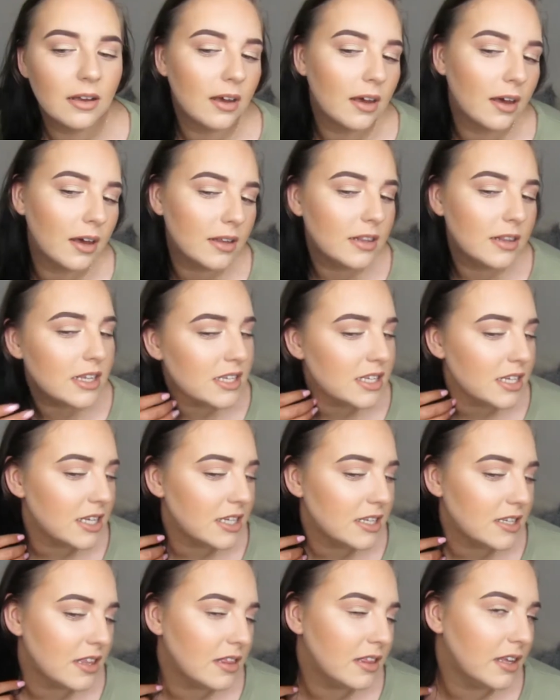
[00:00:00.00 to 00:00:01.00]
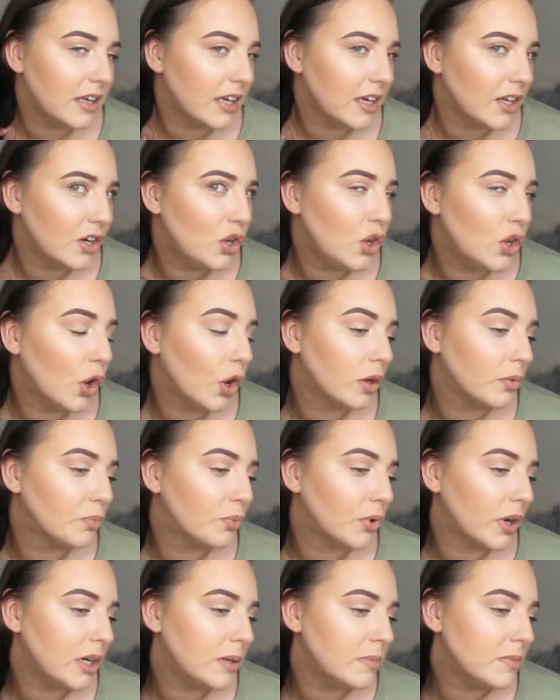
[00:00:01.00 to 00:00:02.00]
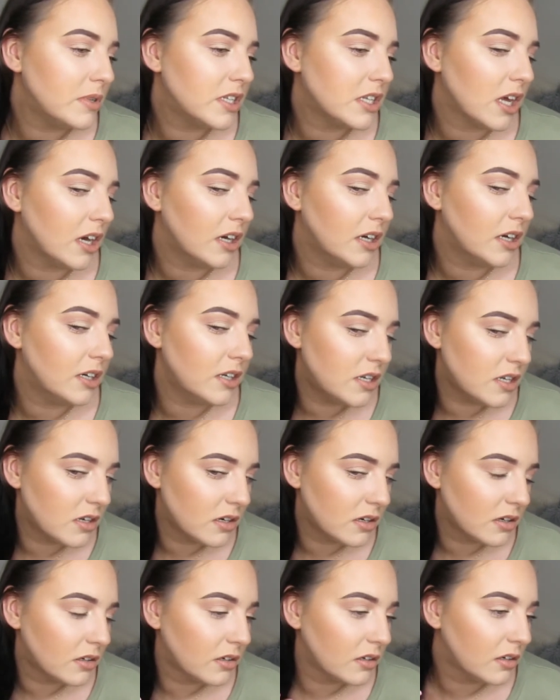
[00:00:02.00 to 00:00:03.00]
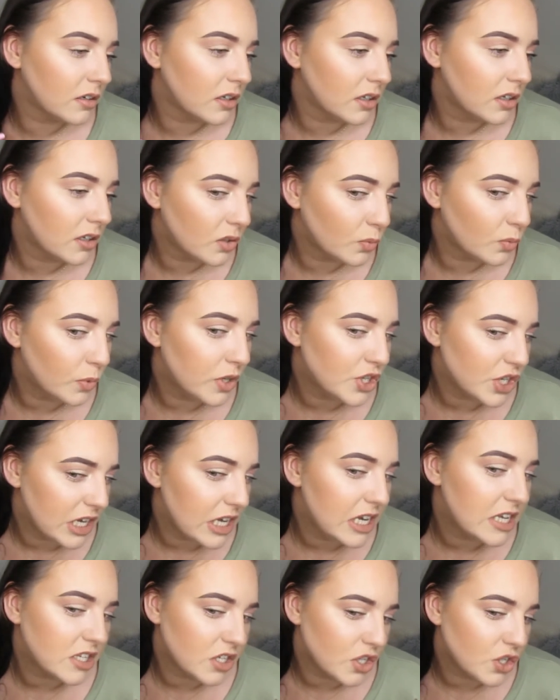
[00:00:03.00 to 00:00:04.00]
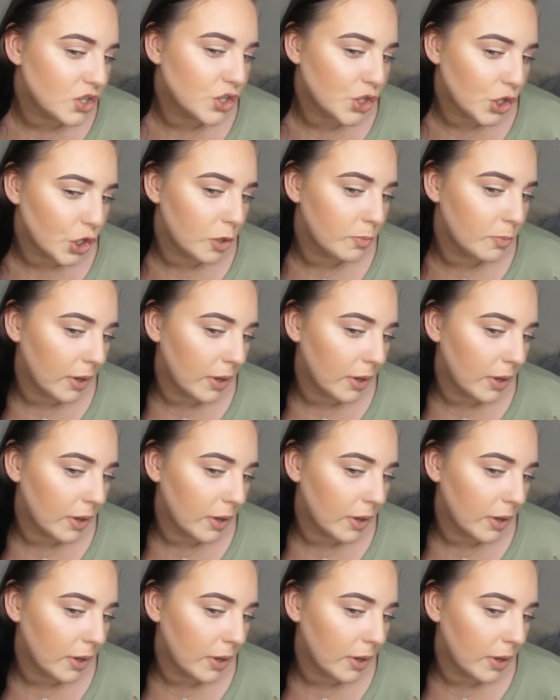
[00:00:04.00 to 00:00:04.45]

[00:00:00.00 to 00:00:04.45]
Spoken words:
And this is the non-primed side. which isn't too